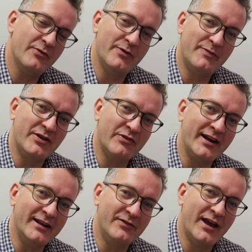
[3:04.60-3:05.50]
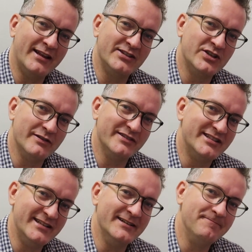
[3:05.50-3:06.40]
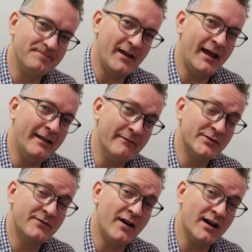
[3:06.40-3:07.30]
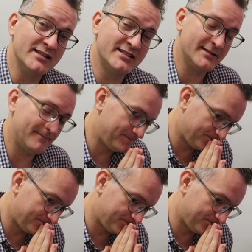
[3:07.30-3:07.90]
it would be great if you had the service here and it was fast.